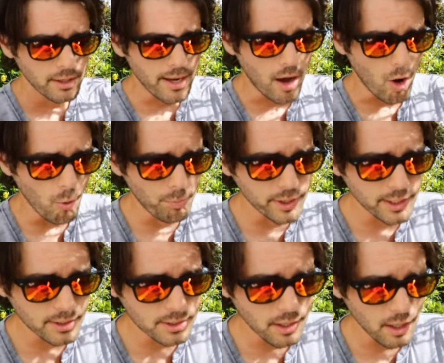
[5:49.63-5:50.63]
Now opening
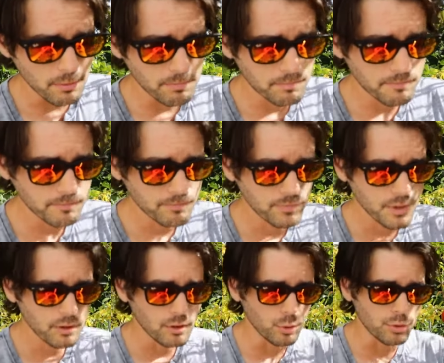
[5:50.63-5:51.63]
this up,
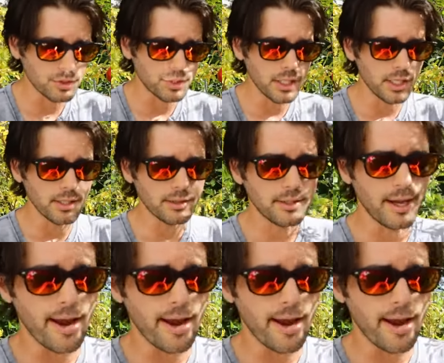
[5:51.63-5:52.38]
you will see that the